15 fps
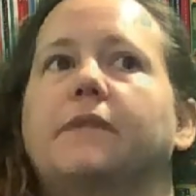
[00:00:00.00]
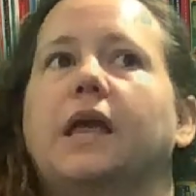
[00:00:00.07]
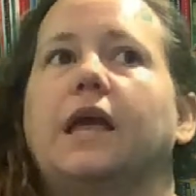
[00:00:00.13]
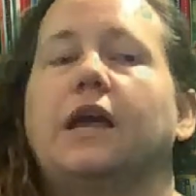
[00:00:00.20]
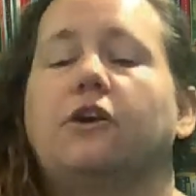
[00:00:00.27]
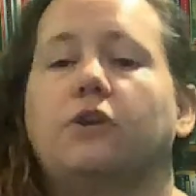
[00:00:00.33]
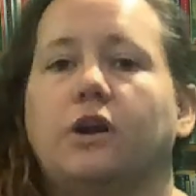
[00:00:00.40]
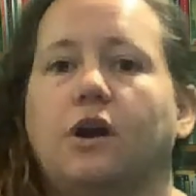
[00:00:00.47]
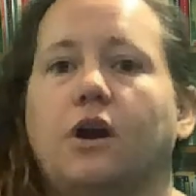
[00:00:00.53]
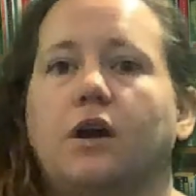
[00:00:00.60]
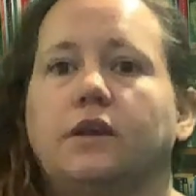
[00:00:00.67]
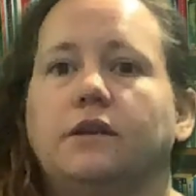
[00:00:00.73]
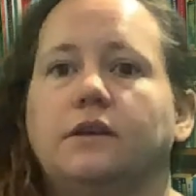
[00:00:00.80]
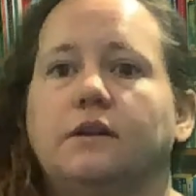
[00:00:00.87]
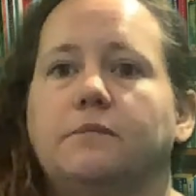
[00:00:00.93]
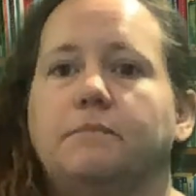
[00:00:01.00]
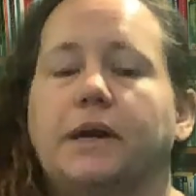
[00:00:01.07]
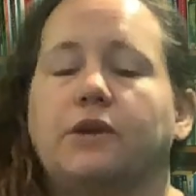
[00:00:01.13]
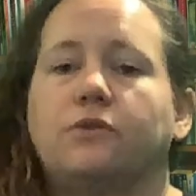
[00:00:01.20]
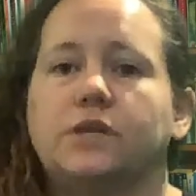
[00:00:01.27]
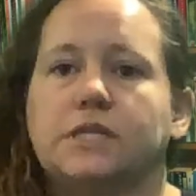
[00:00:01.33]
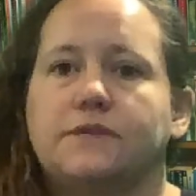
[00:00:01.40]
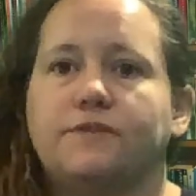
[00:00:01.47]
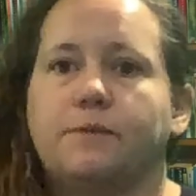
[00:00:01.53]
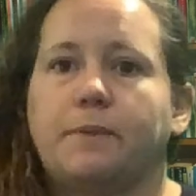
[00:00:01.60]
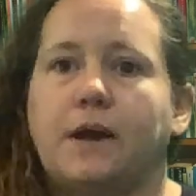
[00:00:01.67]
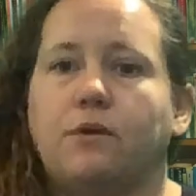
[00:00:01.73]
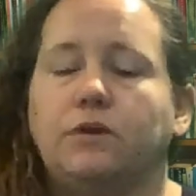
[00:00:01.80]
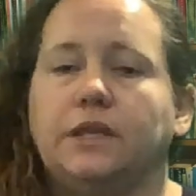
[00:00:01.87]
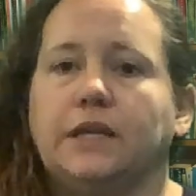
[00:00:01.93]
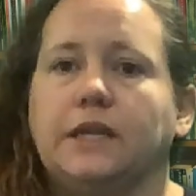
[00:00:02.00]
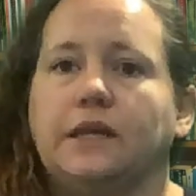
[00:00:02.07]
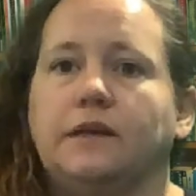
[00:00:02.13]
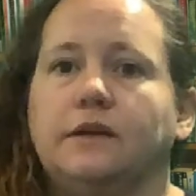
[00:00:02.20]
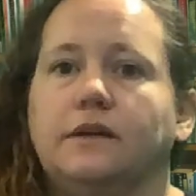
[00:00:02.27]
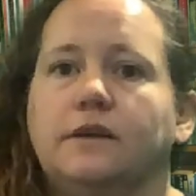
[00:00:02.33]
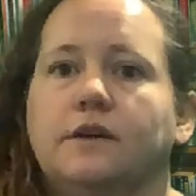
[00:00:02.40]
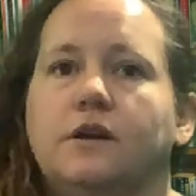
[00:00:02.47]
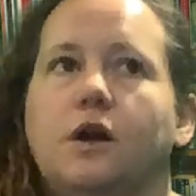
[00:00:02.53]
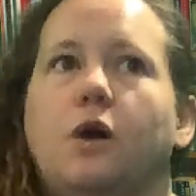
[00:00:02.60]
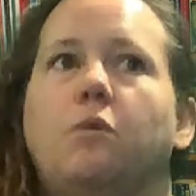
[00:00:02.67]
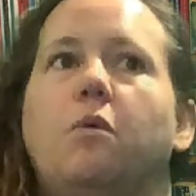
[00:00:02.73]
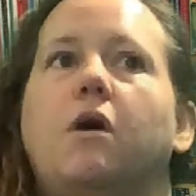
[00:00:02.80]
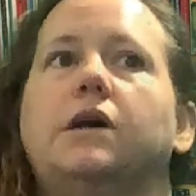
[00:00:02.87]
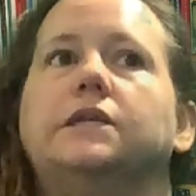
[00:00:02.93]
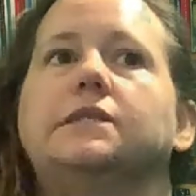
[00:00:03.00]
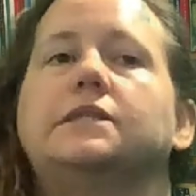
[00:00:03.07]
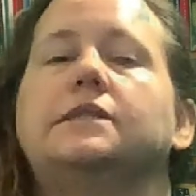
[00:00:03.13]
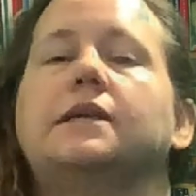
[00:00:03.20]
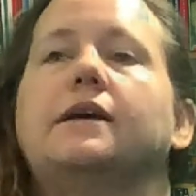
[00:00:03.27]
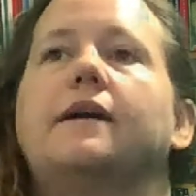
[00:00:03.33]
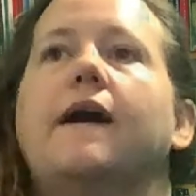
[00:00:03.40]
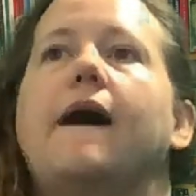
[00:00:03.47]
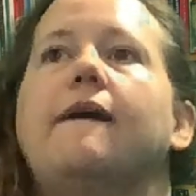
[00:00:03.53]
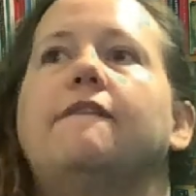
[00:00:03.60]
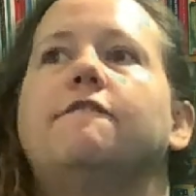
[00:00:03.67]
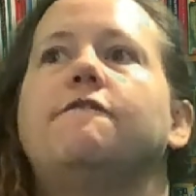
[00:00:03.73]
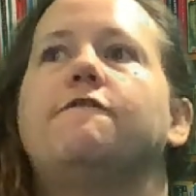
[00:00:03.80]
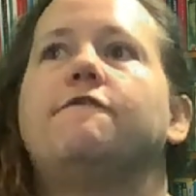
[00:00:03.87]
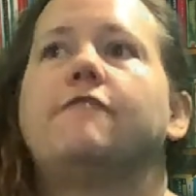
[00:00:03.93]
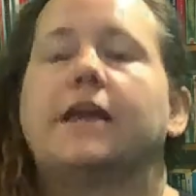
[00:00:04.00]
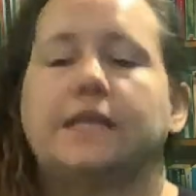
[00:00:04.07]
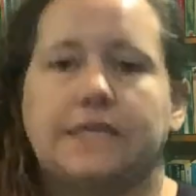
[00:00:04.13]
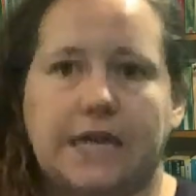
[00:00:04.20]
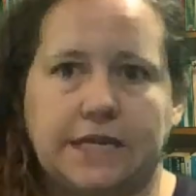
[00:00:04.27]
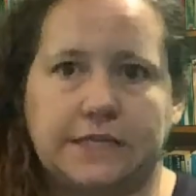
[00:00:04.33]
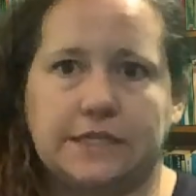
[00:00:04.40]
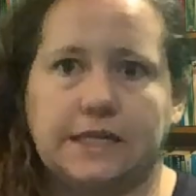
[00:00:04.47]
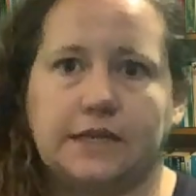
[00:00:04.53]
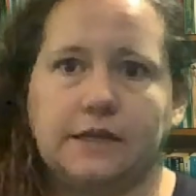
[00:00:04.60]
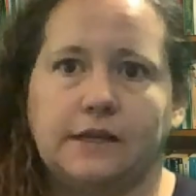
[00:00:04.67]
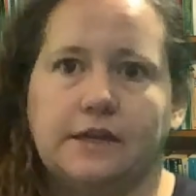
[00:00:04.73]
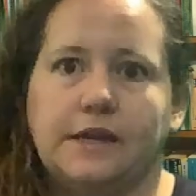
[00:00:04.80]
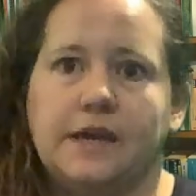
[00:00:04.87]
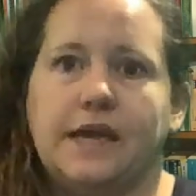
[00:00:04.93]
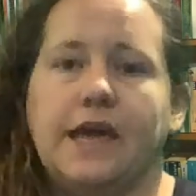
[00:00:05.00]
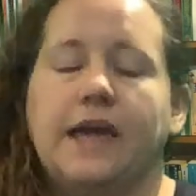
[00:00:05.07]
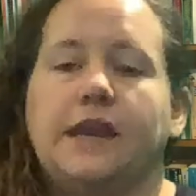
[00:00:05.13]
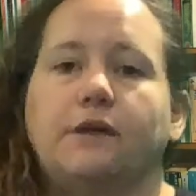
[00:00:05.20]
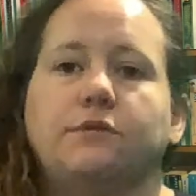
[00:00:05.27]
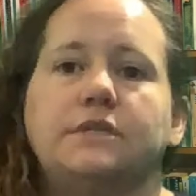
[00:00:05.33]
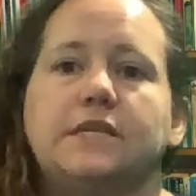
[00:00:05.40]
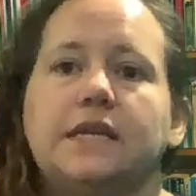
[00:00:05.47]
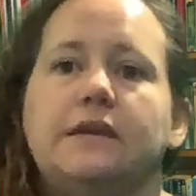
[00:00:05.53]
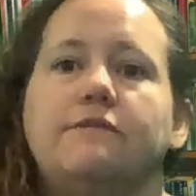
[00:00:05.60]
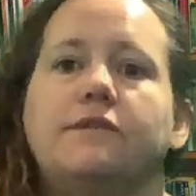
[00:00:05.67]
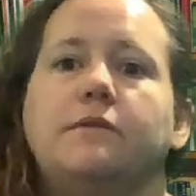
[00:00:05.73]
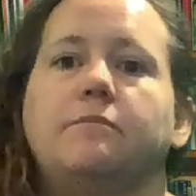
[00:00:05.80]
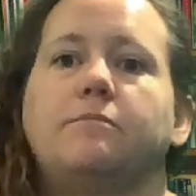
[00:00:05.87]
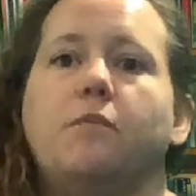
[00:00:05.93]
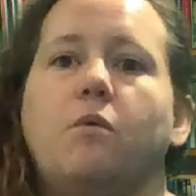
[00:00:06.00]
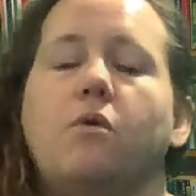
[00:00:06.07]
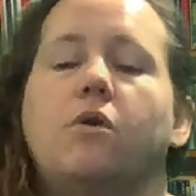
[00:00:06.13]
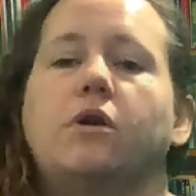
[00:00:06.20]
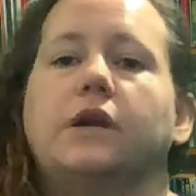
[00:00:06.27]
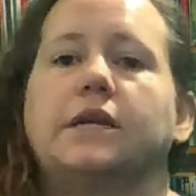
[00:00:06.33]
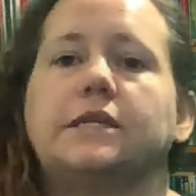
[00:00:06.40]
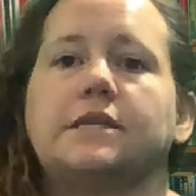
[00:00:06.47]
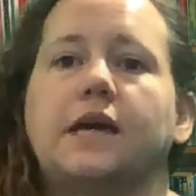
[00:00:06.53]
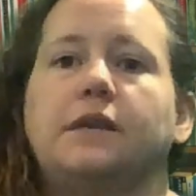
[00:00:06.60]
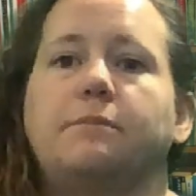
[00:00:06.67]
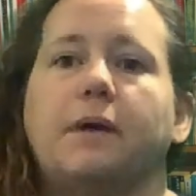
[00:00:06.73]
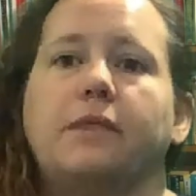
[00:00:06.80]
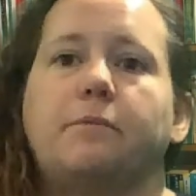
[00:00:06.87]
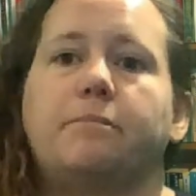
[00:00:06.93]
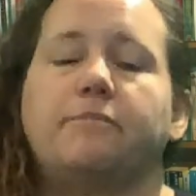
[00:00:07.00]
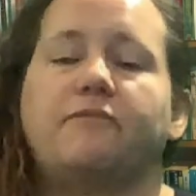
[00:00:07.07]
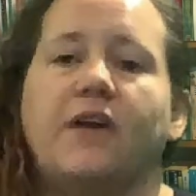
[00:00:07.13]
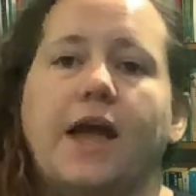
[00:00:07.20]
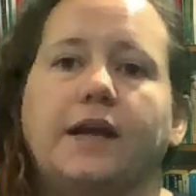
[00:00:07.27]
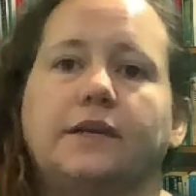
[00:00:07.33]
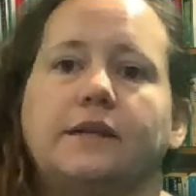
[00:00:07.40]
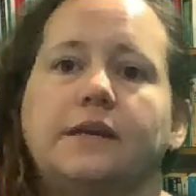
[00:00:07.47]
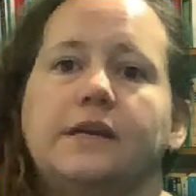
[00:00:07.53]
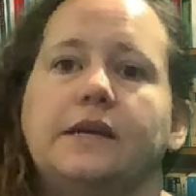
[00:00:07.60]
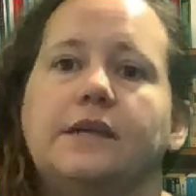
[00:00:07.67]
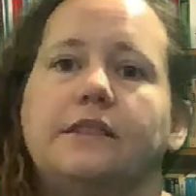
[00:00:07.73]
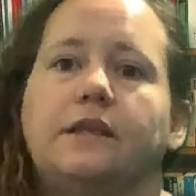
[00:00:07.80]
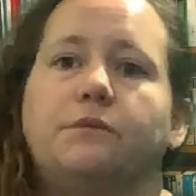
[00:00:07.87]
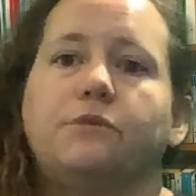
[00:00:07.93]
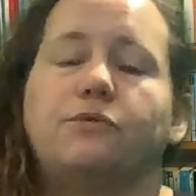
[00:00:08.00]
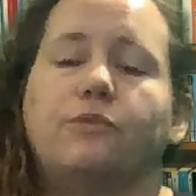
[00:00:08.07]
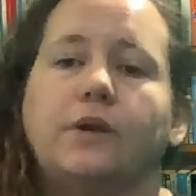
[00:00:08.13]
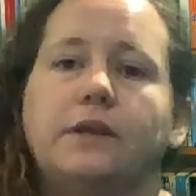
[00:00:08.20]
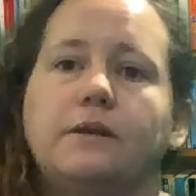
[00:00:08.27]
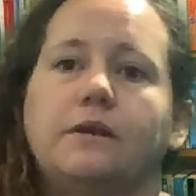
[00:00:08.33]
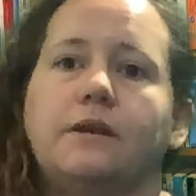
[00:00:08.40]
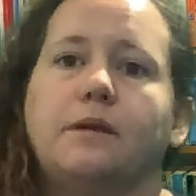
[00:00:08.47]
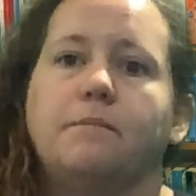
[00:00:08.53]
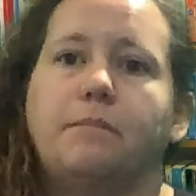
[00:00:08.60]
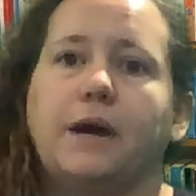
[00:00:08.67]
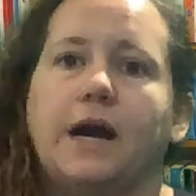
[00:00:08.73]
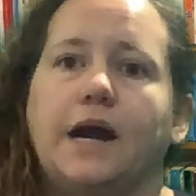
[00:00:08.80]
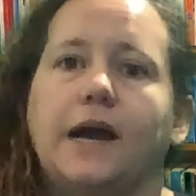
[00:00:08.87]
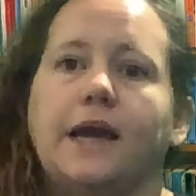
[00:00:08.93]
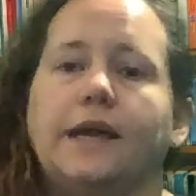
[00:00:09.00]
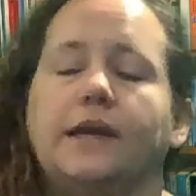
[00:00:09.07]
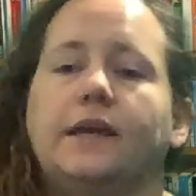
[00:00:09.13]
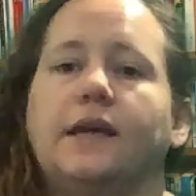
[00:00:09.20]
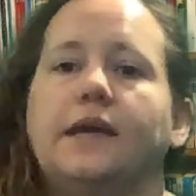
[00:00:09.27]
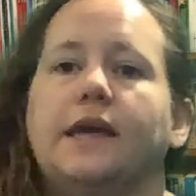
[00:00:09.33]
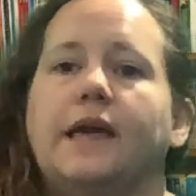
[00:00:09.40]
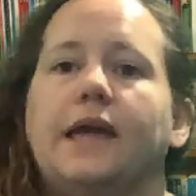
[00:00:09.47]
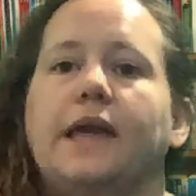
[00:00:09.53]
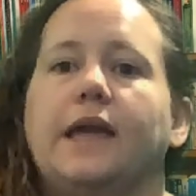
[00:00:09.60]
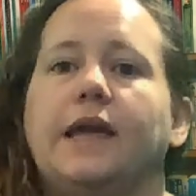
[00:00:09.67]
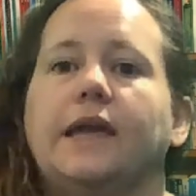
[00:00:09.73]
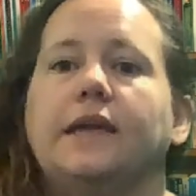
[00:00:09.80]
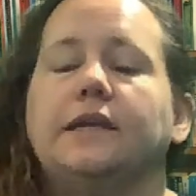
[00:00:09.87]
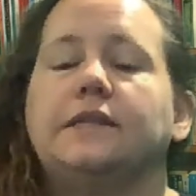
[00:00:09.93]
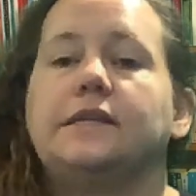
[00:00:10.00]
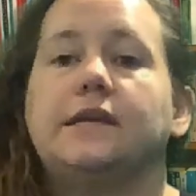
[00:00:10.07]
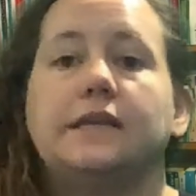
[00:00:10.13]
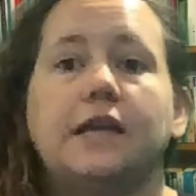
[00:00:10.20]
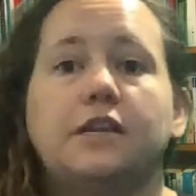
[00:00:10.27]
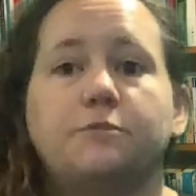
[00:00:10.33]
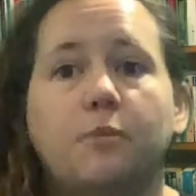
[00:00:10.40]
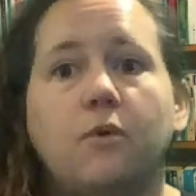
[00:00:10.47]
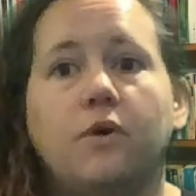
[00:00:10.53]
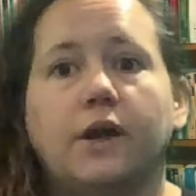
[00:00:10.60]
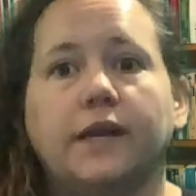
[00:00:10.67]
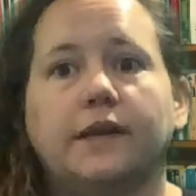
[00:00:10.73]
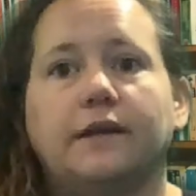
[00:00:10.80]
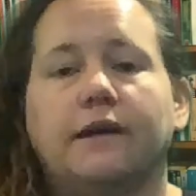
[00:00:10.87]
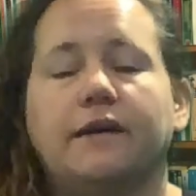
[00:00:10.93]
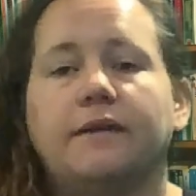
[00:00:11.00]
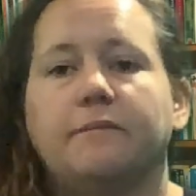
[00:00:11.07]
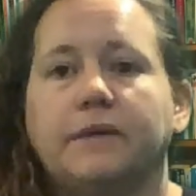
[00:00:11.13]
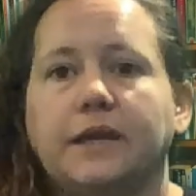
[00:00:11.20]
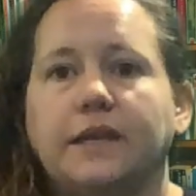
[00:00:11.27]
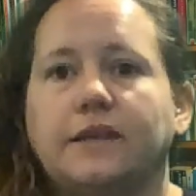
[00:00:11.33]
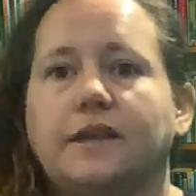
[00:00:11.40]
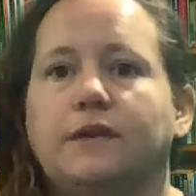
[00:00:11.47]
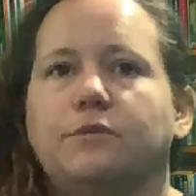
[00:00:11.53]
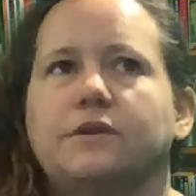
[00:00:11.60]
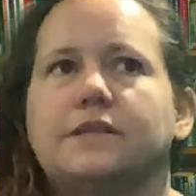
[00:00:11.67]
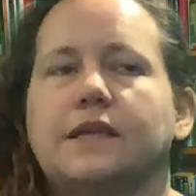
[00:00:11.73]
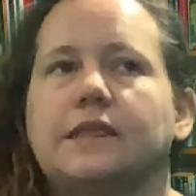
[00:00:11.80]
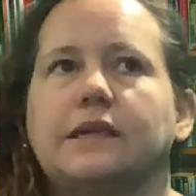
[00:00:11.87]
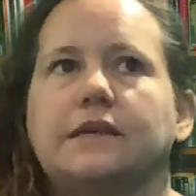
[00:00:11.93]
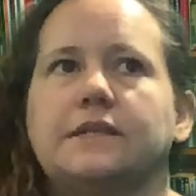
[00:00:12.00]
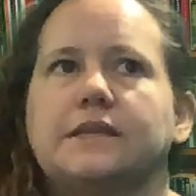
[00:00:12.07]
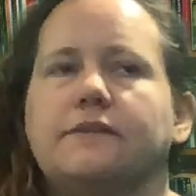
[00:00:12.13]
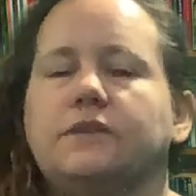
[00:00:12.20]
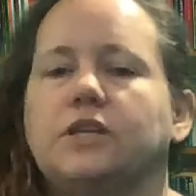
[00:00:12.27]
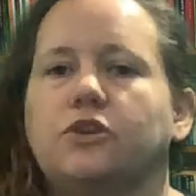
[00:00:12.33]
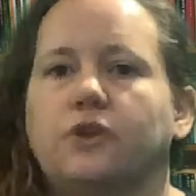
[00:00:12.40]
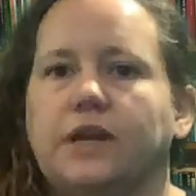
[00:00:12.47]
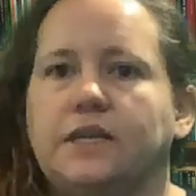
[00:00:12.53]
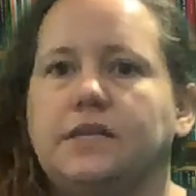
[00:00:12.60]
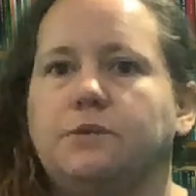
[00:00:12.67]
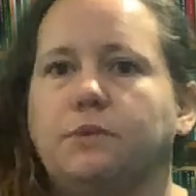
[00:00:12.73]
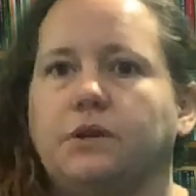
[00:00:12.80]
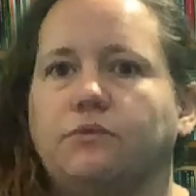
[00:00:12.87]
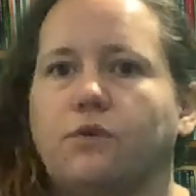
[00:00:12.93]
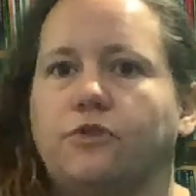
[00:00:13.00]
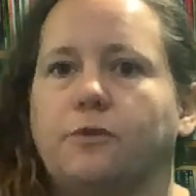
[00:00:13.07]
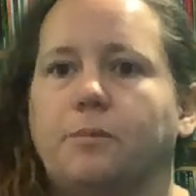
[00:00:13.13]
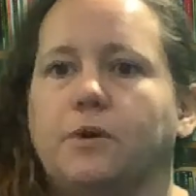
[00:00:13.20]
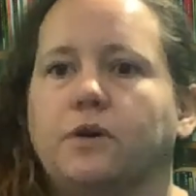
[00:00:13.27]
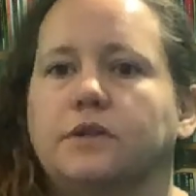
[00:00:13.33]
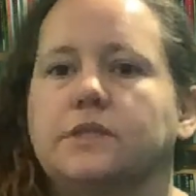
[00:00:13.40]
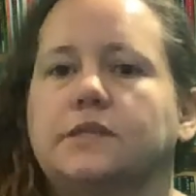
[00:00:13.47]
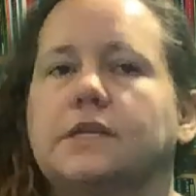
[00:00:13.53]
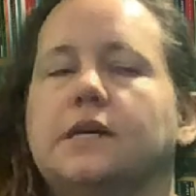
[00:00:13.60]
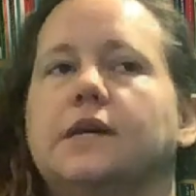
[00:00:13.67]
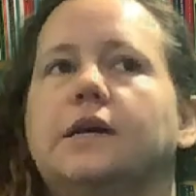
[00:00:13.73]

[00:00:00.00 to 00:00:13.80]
Aragon by Christopher Paolini was fantastic. And I was even more excited by the fact that it was written by a teenage boy. I mean, he was, I think, 17 or 18 when he wrote the books.